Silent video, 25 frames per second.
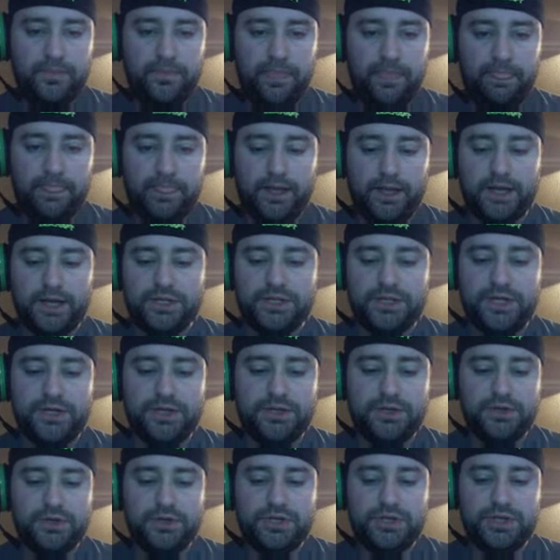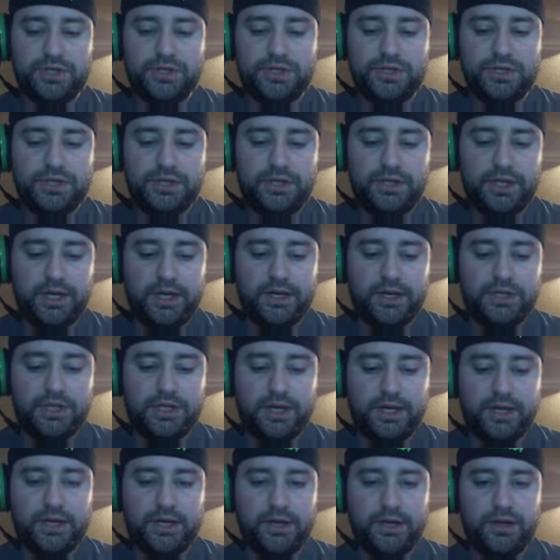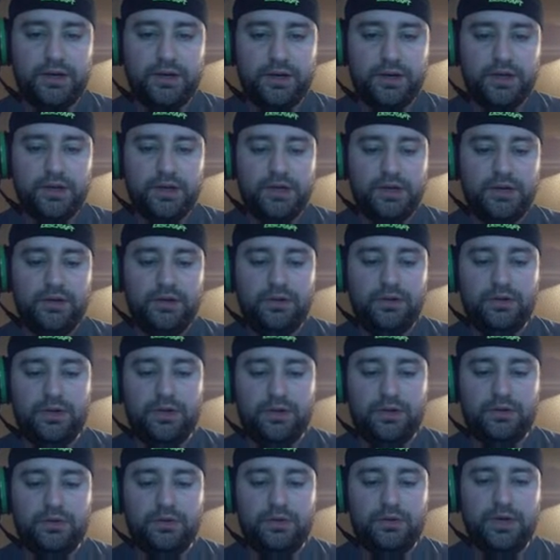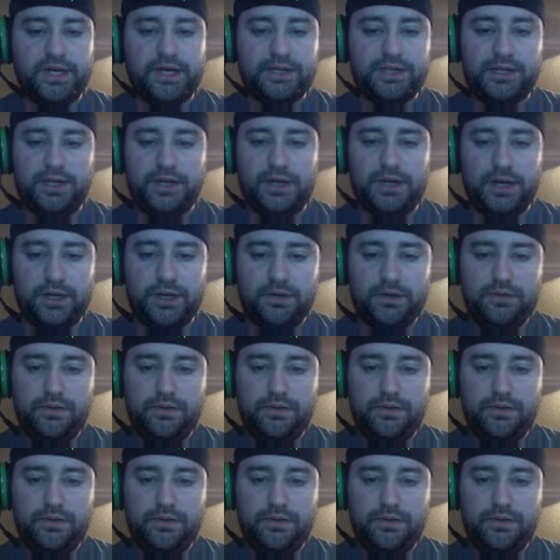Hashtag search engines, hashtag local SEO.